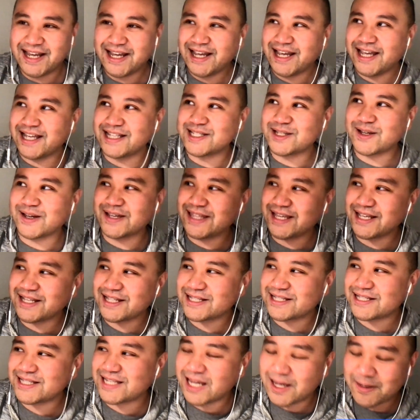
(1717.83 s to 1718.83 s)
And so I think
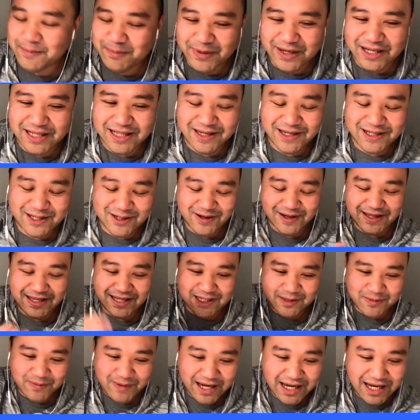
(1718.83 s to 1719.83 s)
typically during
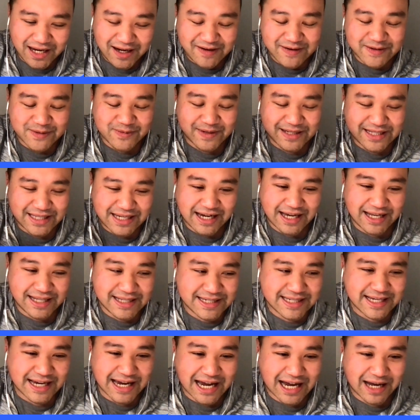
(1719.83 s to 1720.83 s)
these waves, what tends
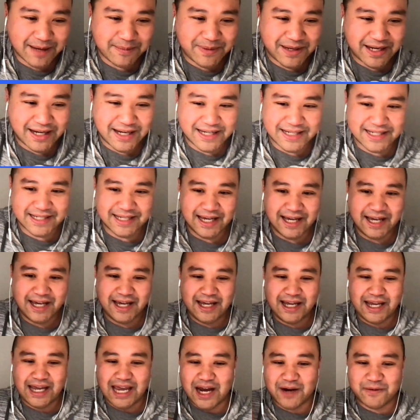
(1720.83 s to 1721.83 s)
to happen is
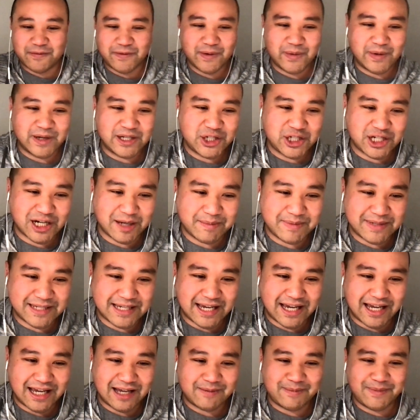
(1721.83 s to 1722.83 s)
everyone jumps
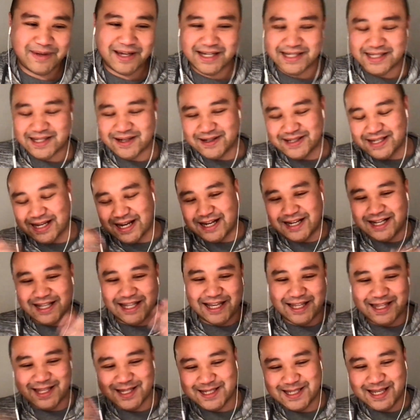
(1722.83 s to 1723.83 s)
in because there's kind of
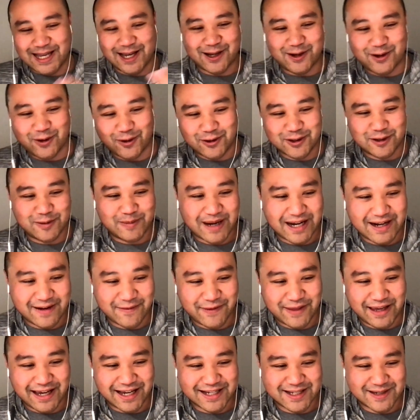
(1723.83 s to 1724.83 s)
like this like gold mine of
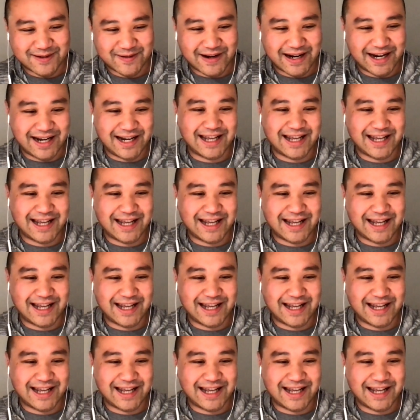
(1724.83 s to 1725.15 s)
things, right?